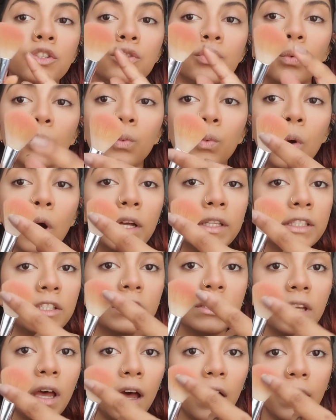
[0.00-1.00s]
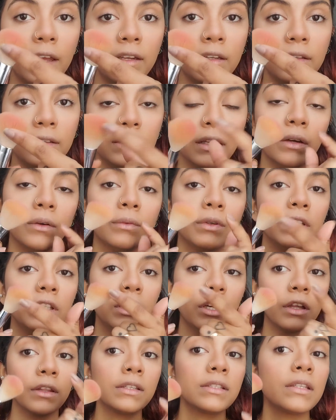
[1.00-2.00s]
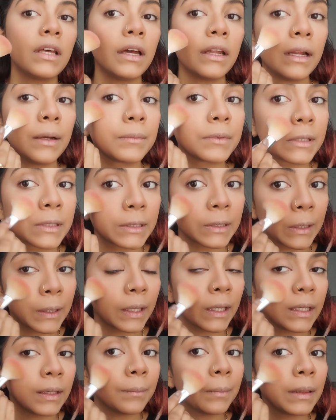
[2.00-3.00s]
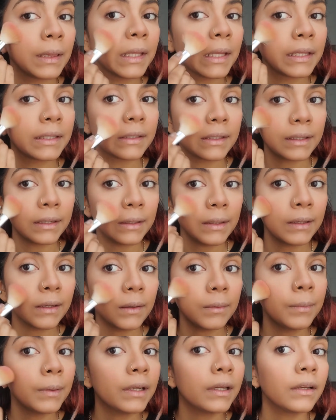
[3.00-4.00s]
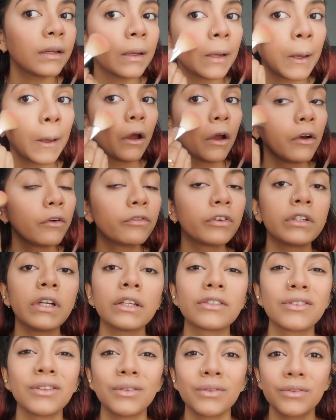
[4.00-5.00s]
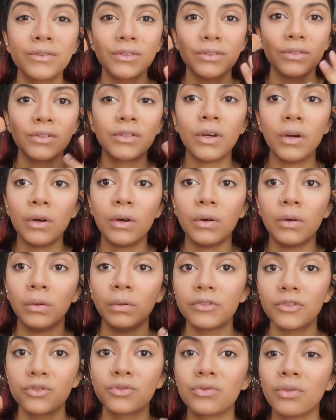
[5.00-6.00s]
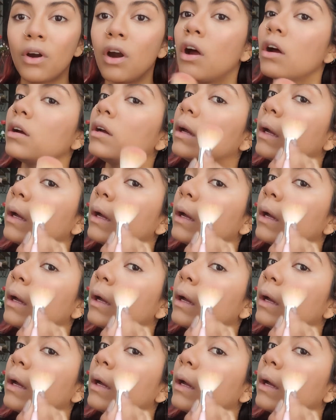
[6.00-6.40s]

one side. Now with the other side, I'm just gonna blend it a little bit for not to look so strong.